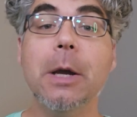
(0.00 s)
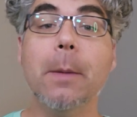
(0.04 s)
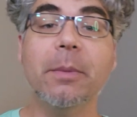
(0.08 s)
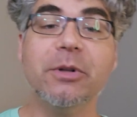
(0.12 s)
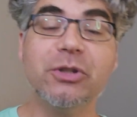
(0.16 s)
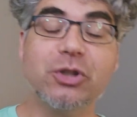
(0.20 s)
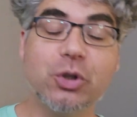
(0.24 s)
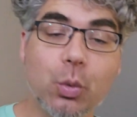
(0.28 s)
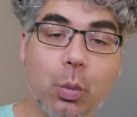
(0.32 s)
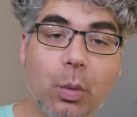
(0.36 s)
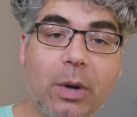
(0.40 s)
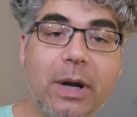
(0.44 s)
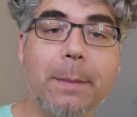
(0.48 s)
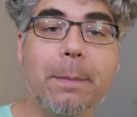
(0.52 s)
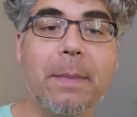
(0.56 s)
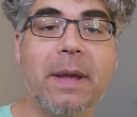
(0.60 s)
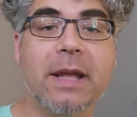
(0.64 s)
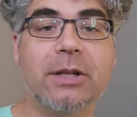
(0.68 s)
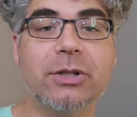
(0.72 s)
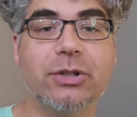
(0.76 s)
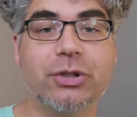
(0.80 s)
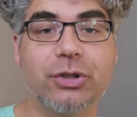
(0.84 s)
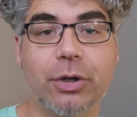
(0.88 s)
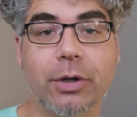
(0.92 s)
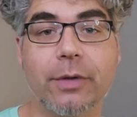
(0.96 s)
But you want to
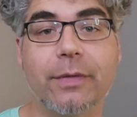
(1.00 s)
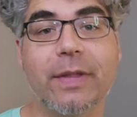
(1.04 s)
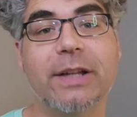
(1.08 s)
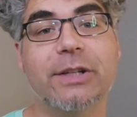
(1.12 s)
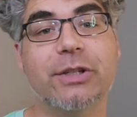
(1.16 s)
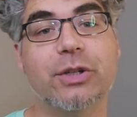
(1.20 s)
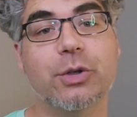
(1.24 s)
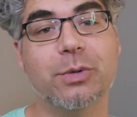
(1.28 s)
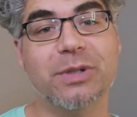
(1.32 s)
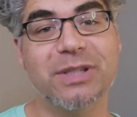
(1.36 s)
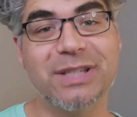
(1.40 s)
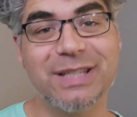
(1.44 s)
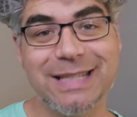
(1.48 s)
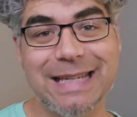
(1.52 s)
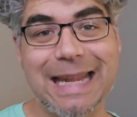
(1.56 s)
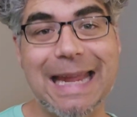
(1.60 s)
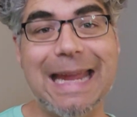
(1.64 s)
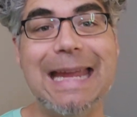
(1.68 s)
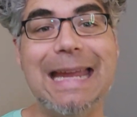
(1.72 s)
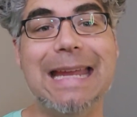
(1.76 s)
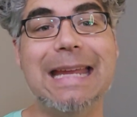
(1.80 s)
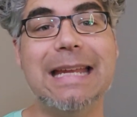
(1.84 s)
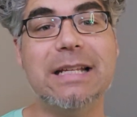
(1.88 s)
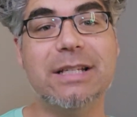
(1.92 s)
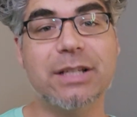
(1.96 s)
make sure that you
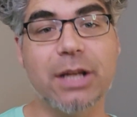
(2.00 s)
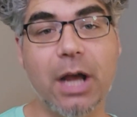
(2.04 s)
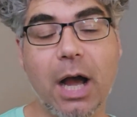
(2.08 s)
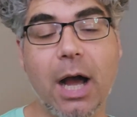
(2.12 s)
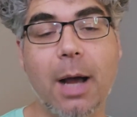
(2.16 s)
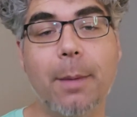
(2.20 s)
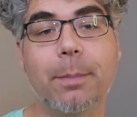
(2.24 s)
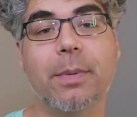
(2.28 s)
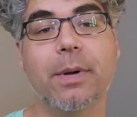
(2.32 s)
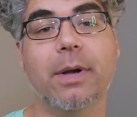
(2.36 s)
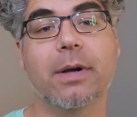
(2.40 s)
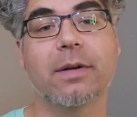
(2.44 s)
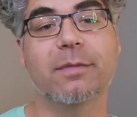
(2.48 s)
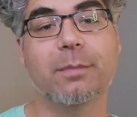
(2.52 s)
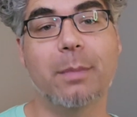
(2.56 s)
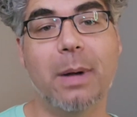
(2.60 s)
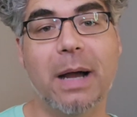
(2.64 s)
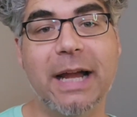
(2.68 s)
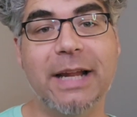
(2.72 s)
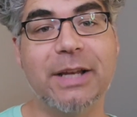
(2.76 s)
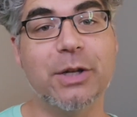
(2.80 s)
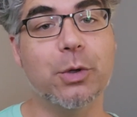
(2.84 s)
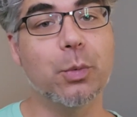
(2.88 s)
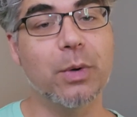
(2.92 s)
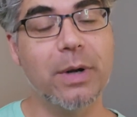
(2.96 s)
stay top of
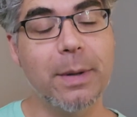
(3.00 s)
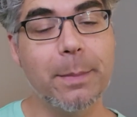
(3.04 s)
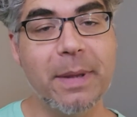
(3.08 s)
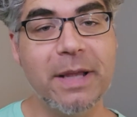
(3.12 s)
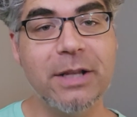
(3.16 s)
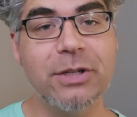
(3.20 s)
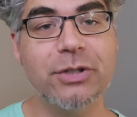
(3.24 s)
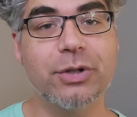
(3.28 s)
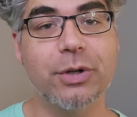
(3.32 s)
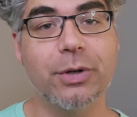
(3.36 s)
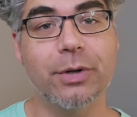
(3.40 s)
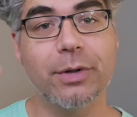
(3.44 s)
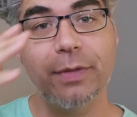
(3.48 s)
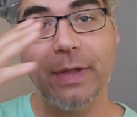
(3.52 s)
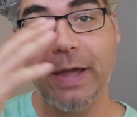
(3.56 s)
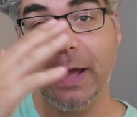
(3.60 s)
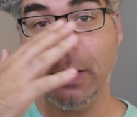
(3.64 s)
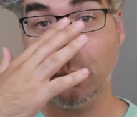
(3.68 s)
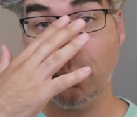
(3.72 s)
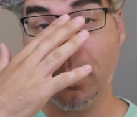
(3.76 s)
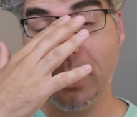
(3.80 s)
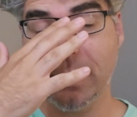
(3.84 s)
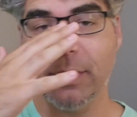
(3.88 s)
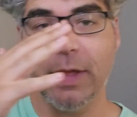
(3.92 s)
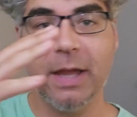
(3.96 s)
mind. You want to make sure
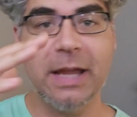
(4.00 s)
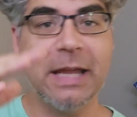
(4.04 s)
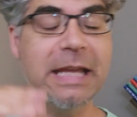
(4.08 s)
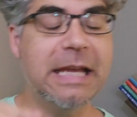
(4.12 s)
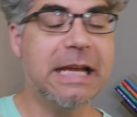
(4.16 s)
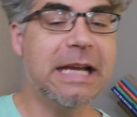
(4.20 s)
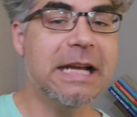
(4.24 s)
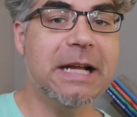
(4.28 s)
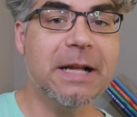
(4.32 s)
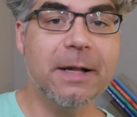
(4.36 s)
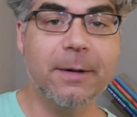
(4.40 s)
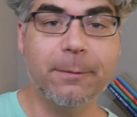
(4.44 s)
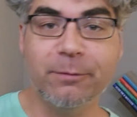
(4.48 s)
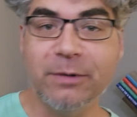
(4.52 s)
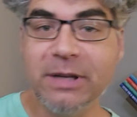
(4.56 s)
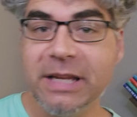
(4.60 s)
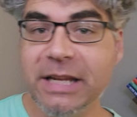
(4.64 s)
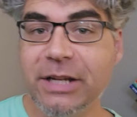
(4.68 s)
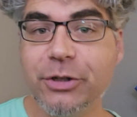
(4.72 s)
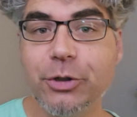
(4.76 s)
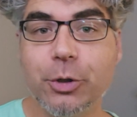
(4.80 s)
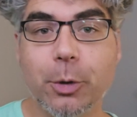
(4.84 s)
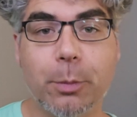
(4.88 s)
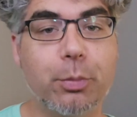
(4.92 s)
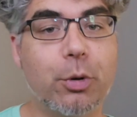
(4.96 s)
that when they
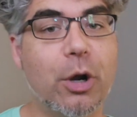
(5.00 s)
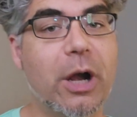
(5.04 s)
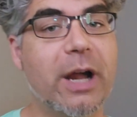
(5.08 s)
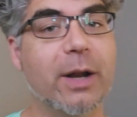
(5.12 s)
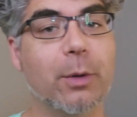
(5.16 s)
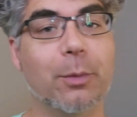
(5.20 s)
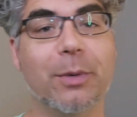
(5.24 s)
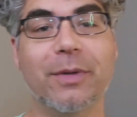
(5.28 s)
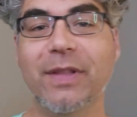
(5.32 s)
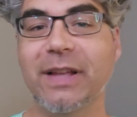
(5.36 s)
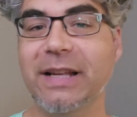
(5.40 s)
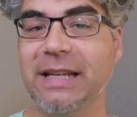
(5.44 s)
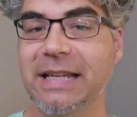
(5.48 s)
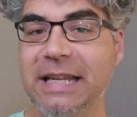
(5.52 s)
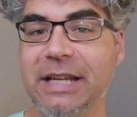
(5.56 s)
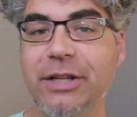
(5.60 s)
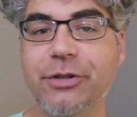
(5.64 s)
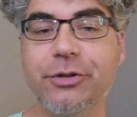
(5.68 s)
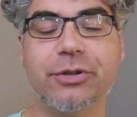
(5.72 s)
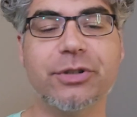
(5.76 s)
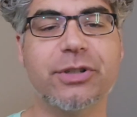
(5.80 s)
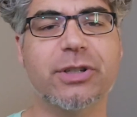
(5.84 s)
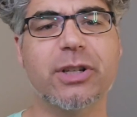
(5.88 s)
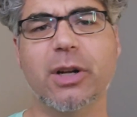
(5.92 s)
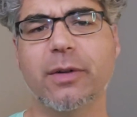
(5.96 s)
need your product, when they need
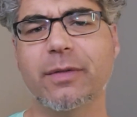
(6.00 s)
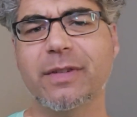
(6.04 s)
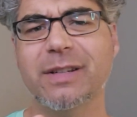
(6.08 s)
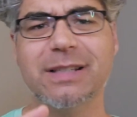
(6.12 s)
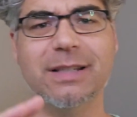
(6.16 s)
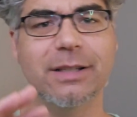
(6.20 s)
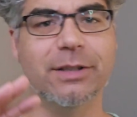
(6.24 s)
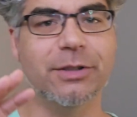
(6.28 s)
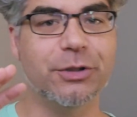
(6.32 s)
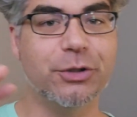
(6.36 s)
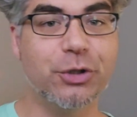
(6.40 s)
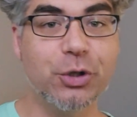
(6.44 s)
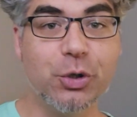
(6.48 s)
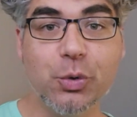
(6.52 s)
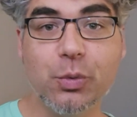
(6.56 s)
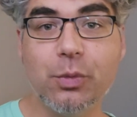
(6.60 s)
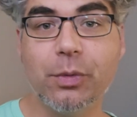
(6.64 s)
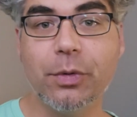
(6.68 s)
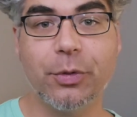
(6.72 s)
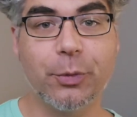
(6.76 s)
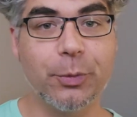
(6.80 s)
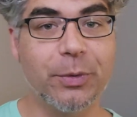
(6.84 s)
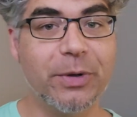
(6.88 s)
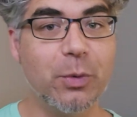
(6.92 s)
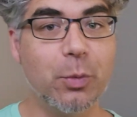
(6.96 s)
your service in 2 or
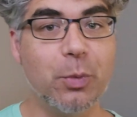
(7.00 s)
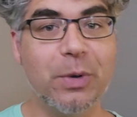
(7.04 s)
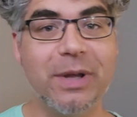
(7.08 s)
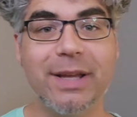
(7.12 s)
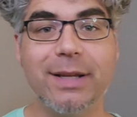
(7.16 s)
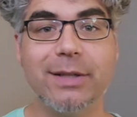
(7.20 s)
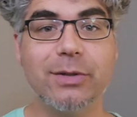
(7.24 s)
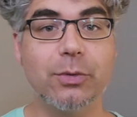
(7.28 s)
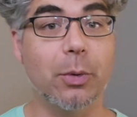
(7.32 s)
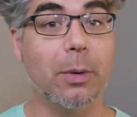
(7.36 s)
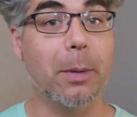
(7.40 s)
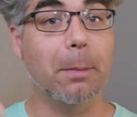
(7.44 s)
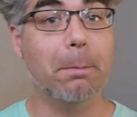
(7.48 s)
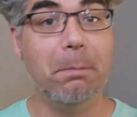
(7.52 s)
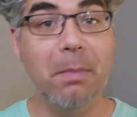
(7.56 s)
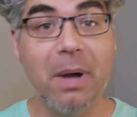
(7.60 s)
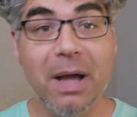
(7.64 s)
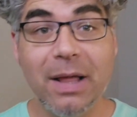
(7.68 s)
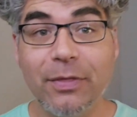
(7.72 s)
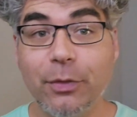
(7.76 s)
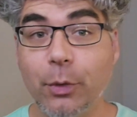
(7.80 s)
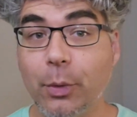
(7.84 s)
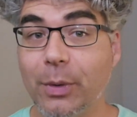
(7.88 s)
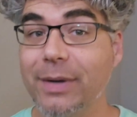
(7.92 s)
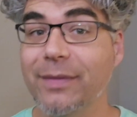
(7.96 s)
3 weeks or a
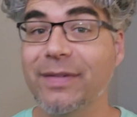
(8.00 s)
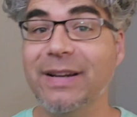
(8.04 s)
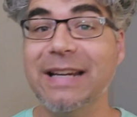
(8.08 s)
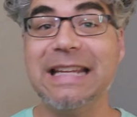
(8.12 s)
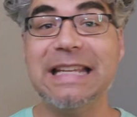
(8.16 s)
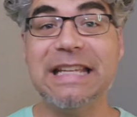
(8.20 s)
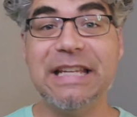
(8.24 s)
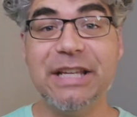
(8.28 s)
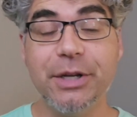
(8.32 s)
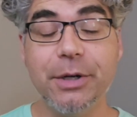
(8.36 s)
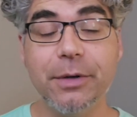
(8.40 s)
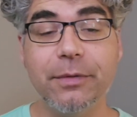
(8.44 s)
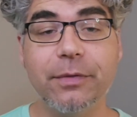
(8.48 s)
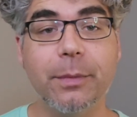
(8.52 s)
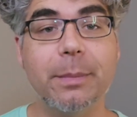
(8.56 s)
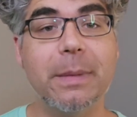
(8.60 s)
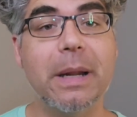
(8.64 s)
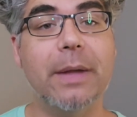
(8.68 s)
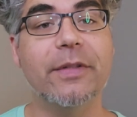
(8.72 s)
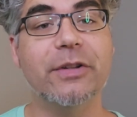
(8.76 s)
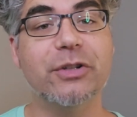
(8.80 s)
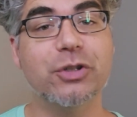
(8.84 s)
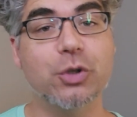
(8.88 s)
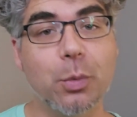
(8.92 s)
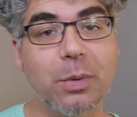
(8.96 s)
month or even a year from now,
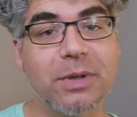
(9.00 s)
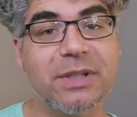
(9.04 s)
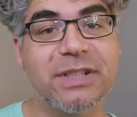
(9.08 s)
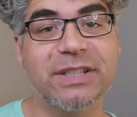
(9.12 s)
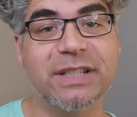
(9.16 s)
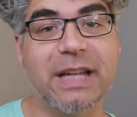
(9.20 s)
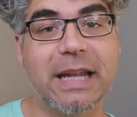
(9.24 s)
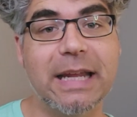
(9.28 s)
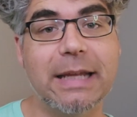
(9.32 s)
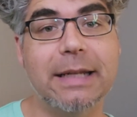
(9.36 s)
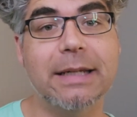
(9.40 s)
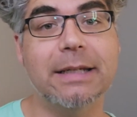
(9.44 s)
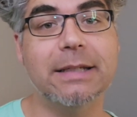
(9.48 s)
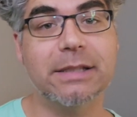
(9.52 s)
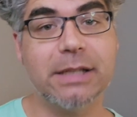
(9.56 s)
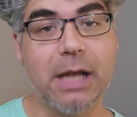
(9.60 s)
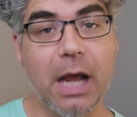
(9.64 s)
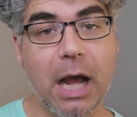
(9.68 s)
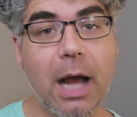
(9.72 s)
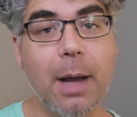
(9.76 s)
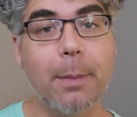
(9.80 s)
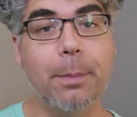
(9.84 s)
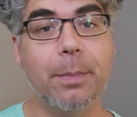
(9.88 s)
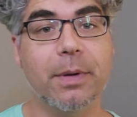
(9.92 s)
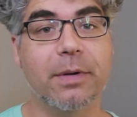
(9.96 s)
that you are staying
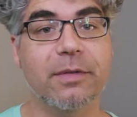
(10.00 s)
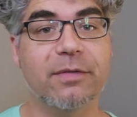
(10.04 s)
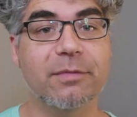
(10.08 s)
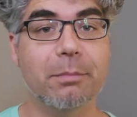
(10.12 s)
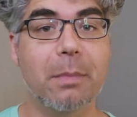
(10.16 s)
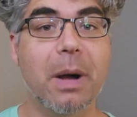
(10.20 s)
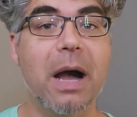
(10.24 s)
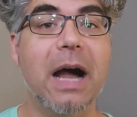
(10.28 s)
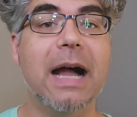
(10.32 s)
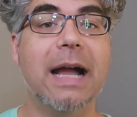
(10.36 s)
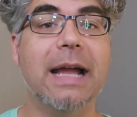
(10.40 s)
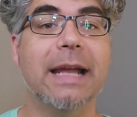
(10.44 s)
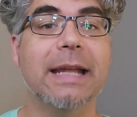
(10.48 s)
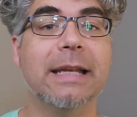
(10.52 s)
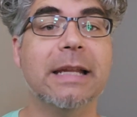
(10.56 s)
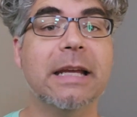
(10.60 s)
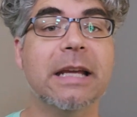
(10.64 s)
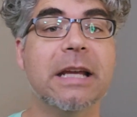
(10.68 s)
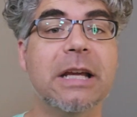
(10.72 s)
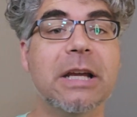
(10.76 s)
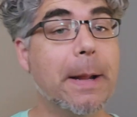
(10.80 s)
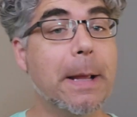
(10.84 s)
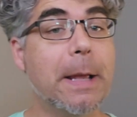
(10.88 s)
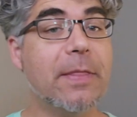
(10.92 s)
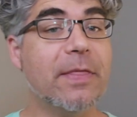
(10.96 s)
top of mind.
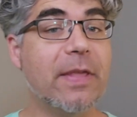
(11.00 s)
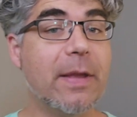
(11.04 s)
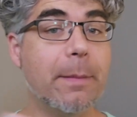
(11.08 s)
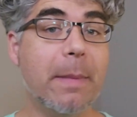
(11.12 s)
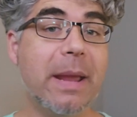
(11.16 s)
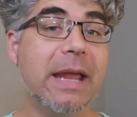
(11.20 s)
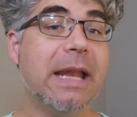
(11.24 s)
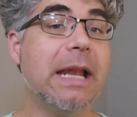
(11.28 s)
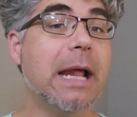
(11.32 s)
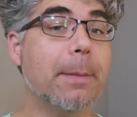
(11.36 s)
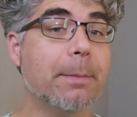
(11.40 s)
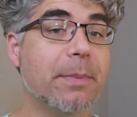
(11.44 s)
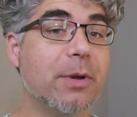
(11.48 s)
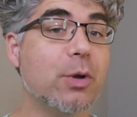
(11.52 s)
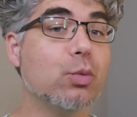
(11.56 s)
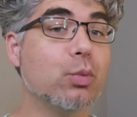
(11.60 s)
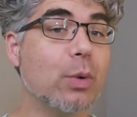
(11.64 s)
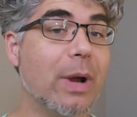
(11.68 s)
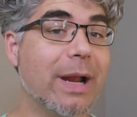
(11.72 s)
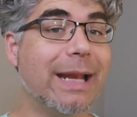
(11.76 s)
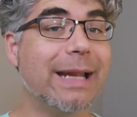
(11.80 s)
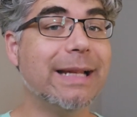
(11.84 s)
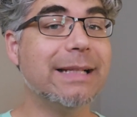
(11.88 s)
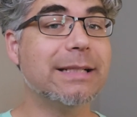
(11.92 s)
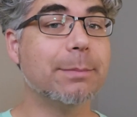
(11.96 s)
They may not be
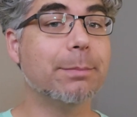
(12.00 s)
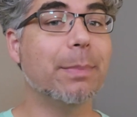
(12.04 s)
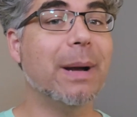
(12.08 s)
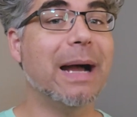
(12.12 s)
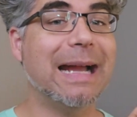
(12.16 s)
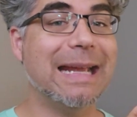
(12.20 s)
ready to buy